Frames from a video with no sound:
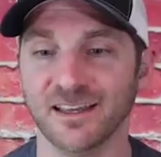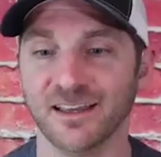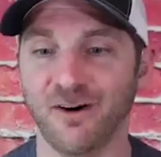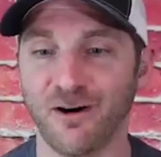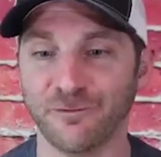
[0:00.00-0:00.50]

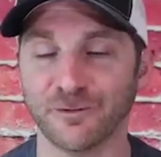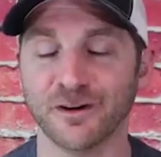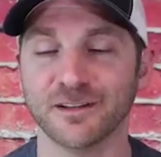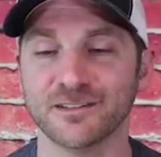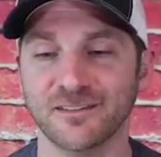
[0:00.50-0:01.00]
offer
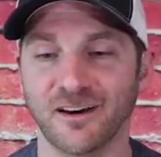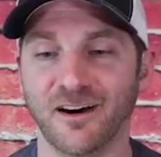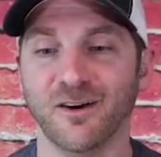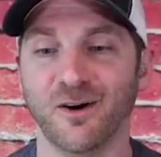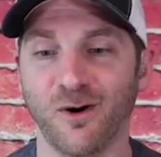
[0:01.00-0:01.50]
is
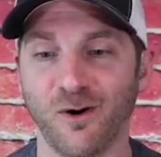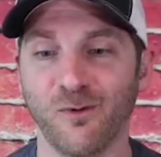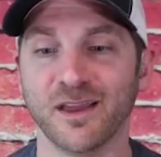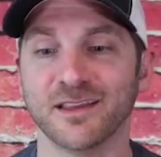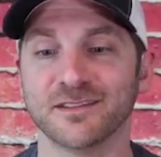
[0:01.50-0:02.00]
not
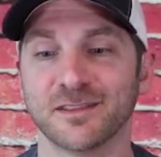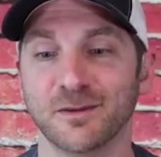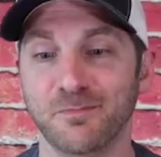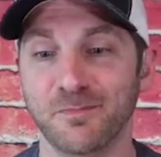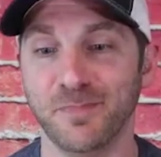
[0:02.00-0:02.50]
always
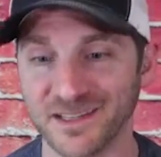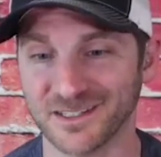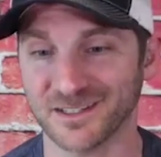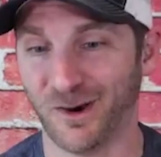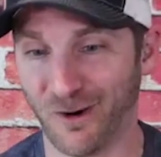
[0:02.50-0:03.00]
the
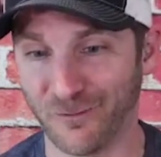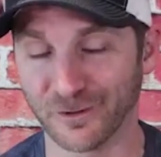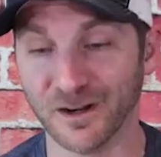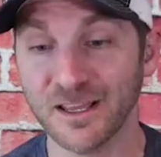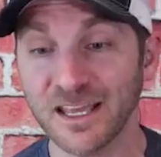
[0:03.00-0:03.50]
best
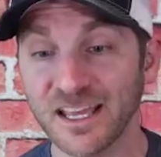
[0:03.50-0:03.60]
offer,